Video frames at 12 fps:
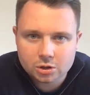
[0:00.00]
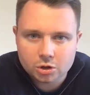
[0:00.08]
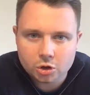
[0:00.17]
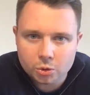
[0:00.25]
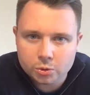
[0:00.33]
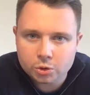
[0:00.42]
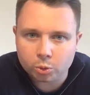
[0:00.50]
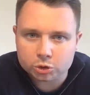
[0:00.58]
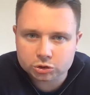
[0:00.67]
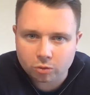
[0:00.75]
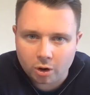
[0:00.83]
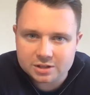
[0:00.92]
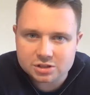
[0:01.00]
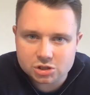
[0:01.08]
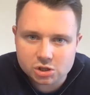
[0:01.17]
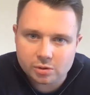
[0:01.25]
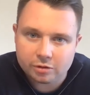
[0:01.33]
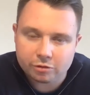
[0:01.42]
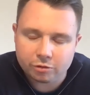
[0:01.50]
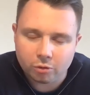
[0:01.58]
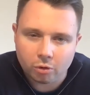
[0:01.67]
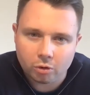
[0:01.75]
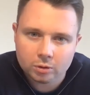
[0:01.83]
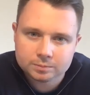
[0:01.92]
who you're trying to do it
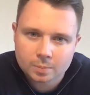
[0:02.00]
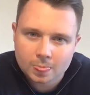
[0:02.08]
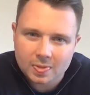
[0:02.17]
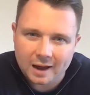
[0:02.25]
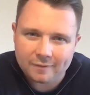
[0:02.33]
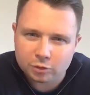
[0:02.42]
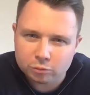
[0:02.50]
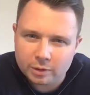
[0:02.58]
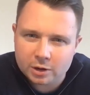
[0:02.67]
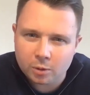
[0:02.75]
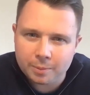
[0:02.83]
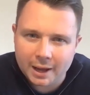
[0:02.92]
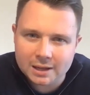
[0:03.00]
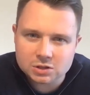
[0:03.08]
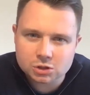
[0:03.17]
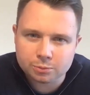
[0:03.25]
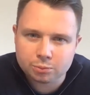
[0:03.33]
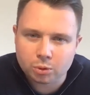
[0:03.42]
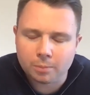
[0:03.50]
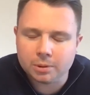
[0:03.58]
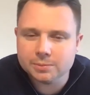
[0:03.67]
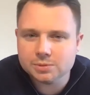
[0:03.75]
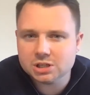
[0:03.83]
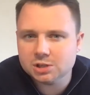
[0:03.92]
for, and the real pains and
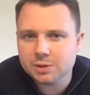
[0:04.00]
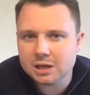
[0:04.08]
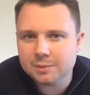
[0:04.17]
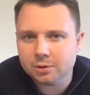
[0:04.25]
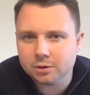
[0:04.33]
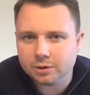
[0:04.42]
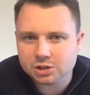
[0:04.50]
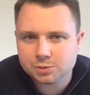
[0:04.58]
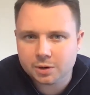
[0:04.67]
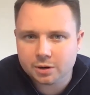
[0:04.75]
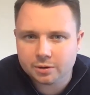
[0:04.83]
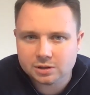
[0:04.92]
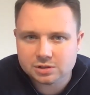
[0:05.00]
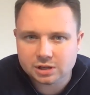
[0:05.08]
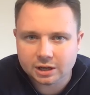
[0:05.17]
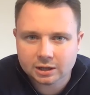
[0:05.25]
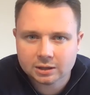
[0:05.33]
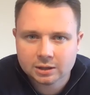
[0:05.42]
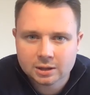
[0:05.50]
problems these people are experiencing,